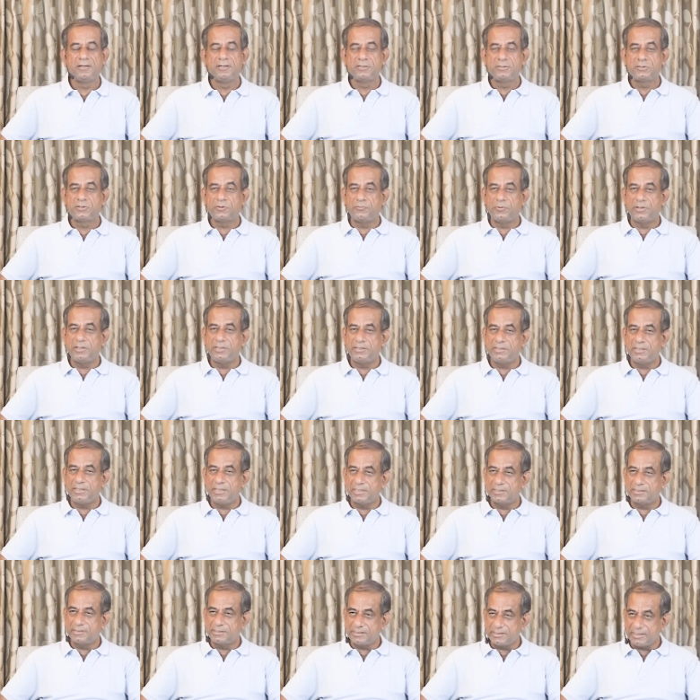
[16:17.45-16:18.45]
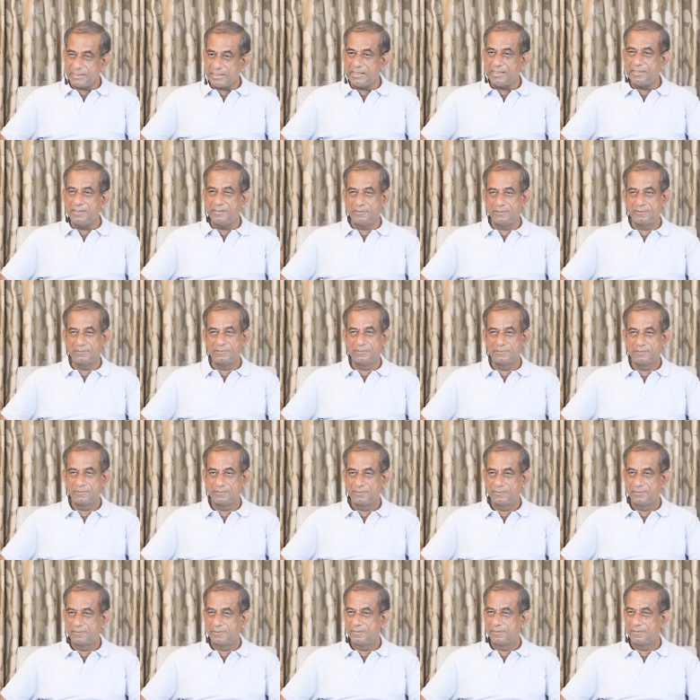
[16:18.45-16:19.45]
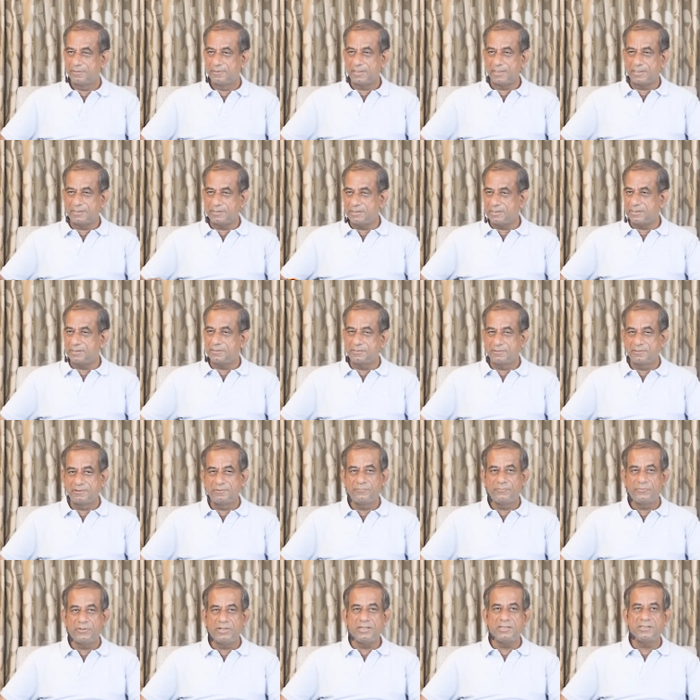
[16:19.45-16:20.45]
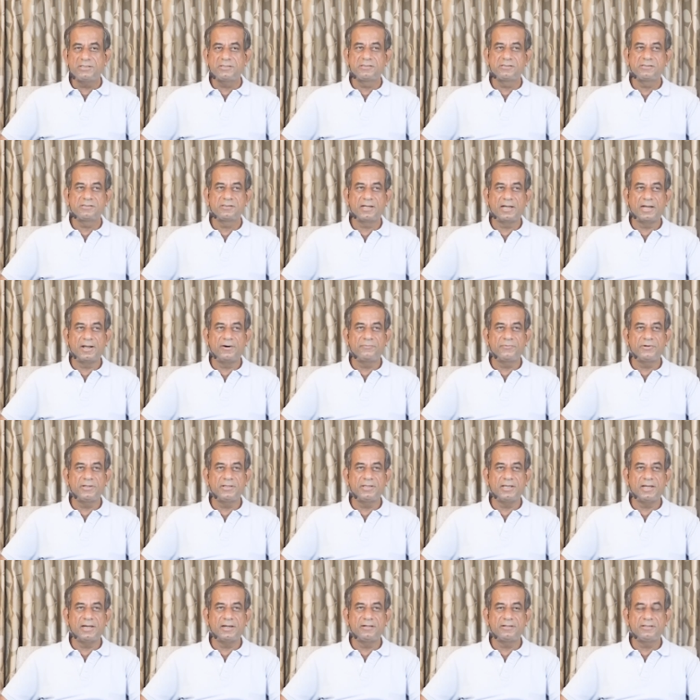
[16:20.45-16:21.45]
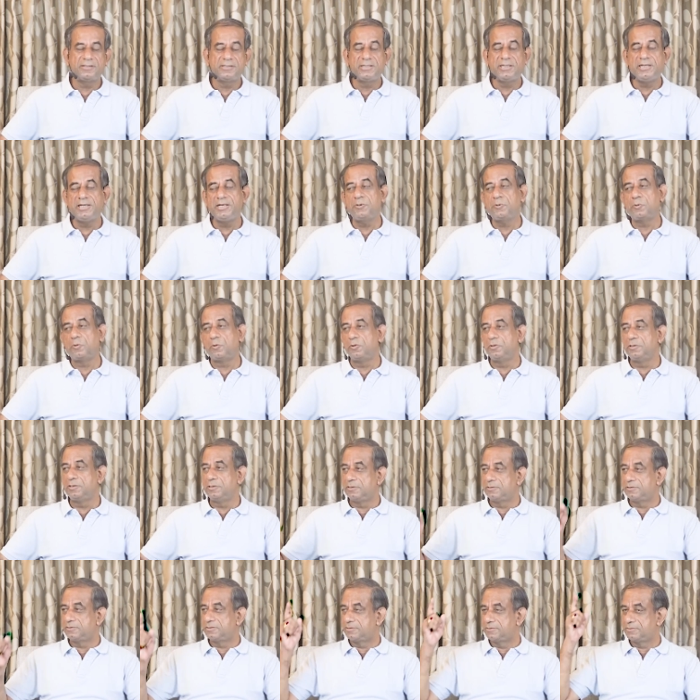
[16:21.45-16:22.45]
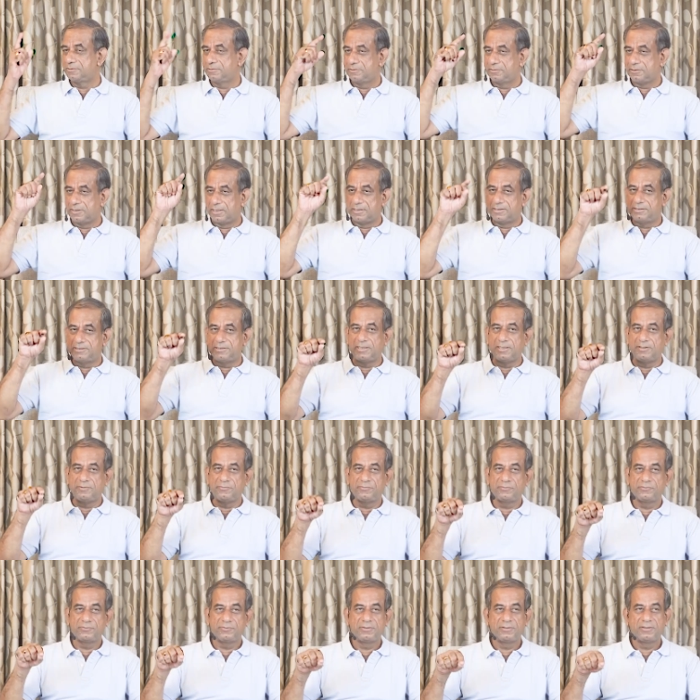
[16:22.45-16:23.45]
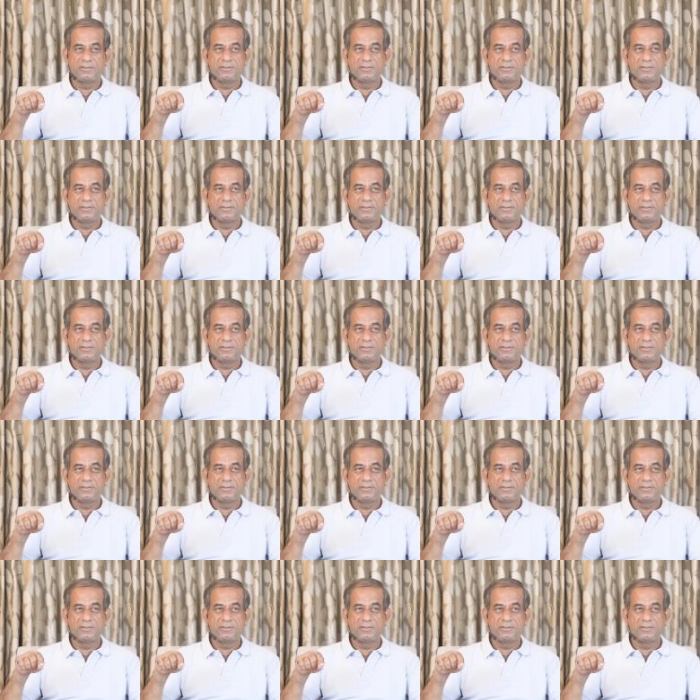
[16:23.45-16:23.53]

So when she has seen, that's it. Finished after that. She holds herself.